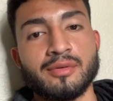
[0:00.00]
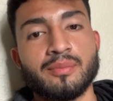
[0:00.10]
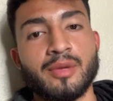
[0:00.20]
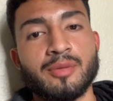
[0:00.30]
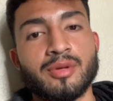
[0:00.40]

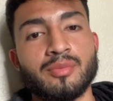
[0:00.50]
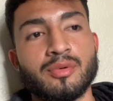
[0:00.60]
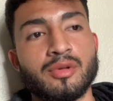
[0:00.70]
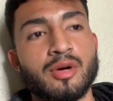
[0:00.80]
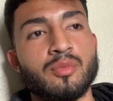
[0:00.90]
Make people
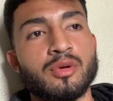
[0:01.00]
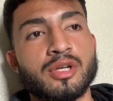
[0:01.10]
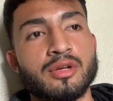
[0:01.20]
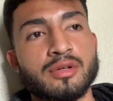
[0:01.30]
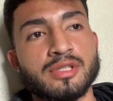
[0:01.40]
a lot more
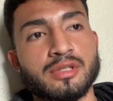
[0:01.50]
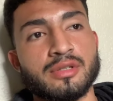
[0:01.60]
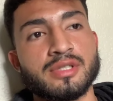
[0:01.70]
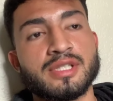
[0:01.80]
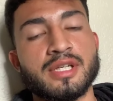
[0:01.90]
curious
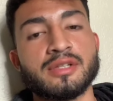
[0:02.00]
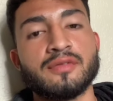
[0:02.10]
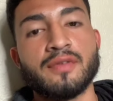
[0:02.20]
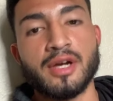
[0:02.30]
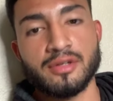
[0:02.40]
on seeing the
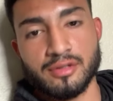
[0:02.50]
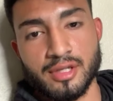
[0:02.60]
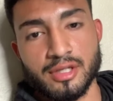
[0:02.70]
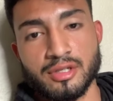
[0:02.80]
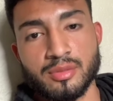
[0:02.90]
value that you can